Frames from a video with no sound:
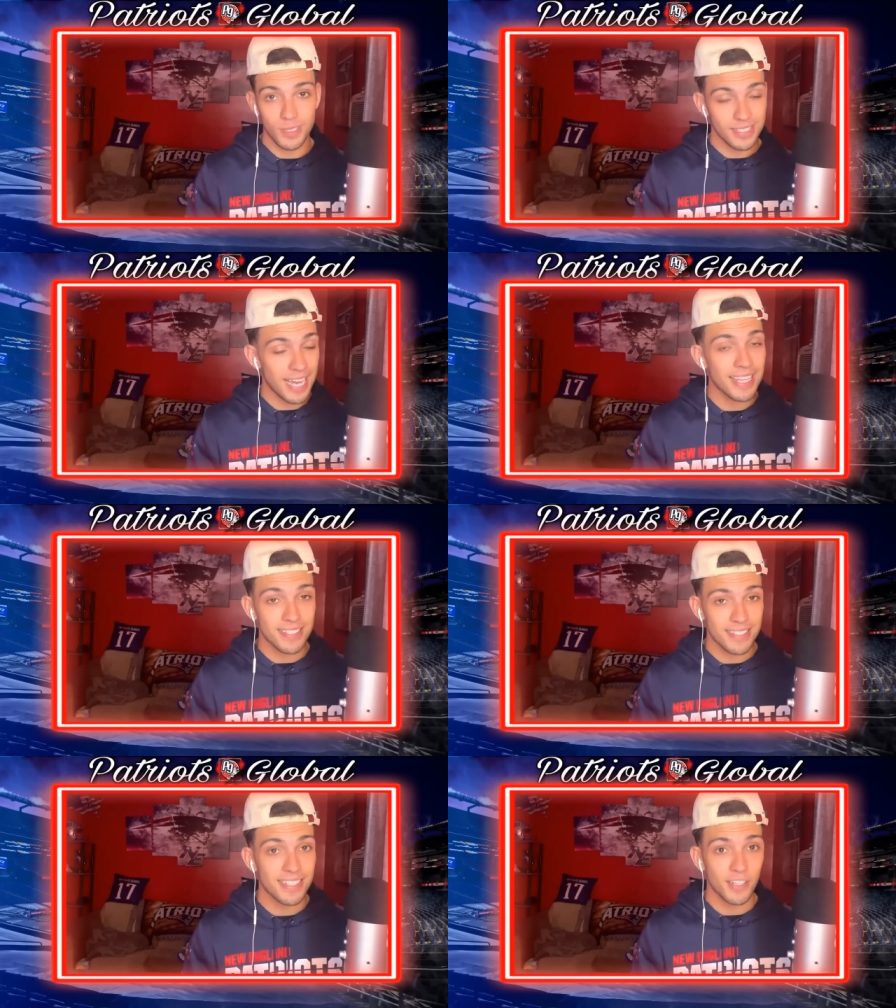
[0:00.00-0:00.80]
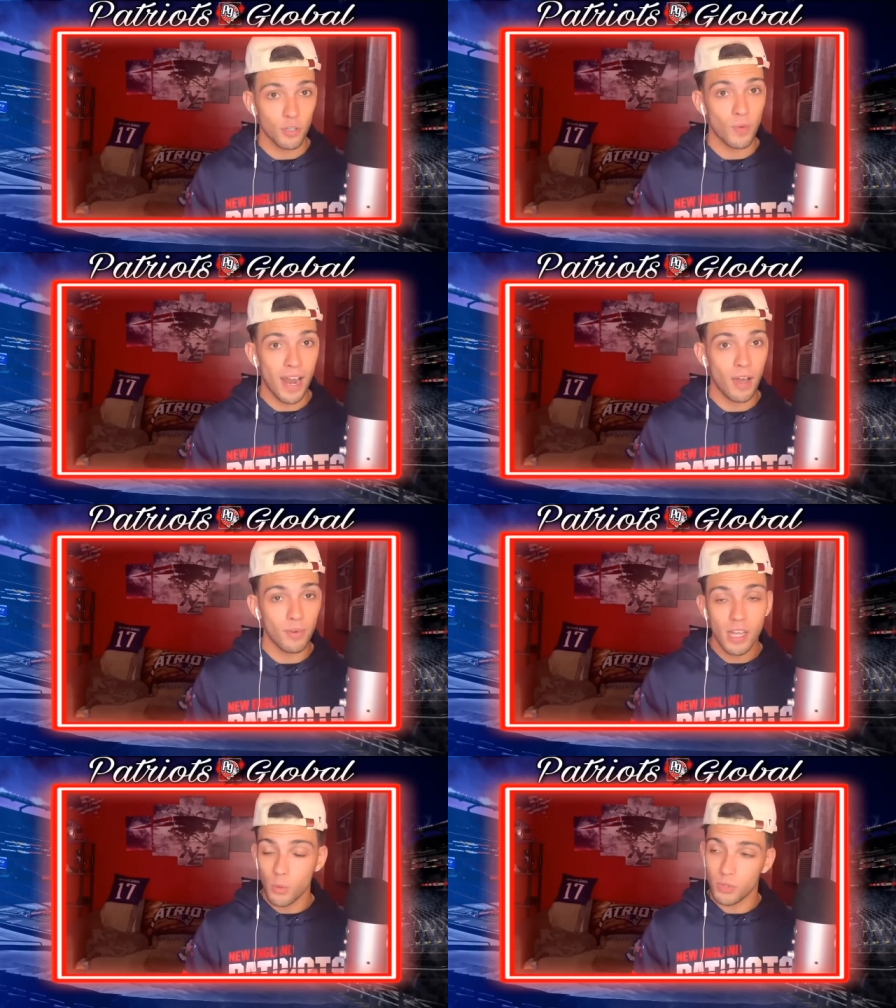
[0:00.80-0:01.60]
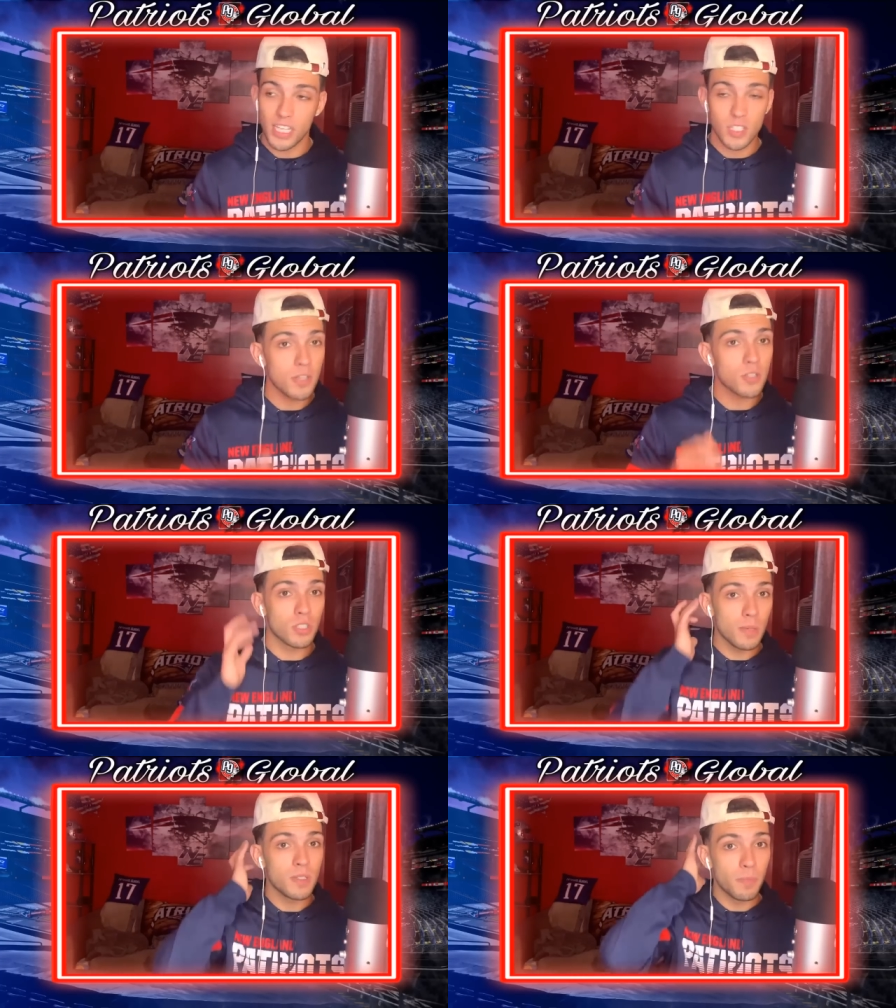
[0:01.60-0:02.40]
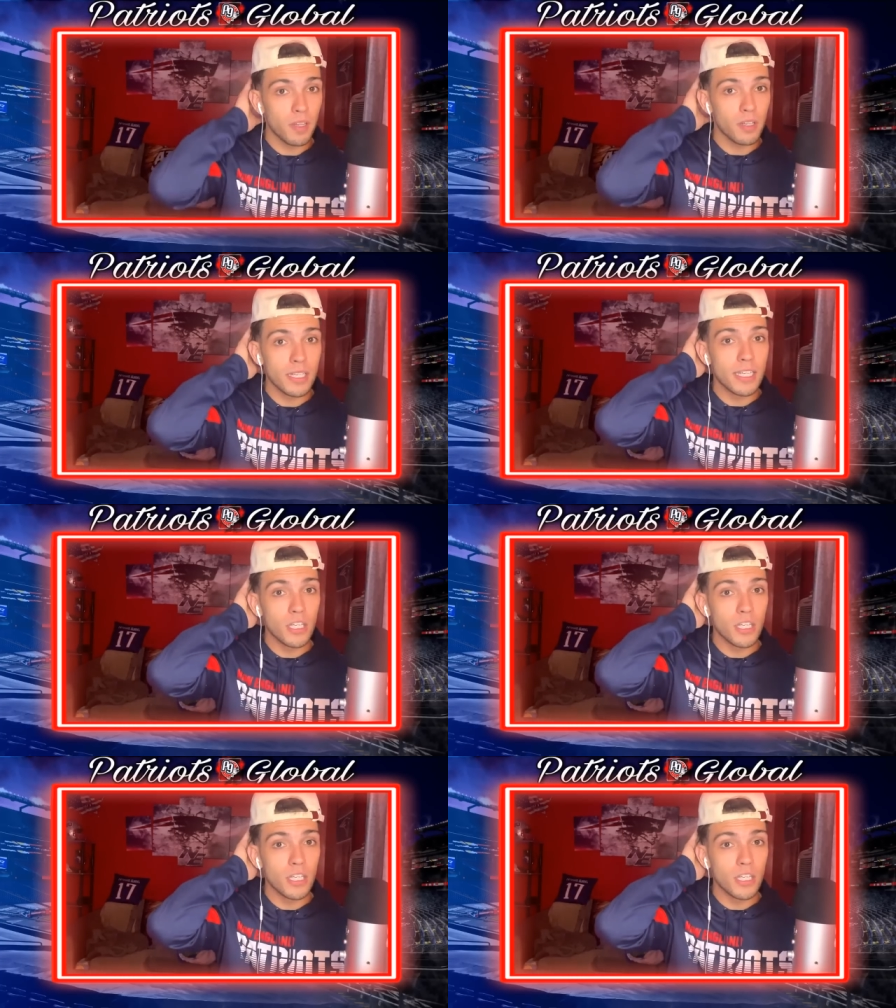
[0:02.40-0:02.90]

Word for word: He's a guy that's sticking around with that special teams ability. He